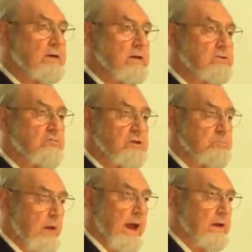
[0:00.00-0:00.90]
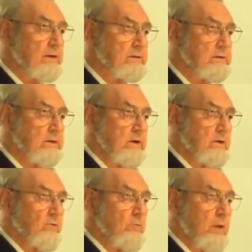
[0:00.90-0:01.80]
disrespect
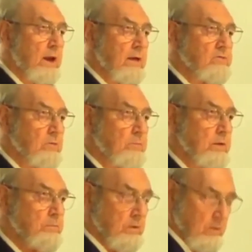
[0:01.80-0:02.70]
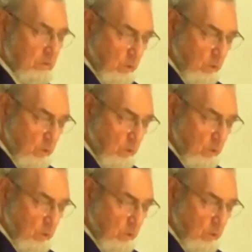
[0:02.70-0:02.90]
for many of the people who were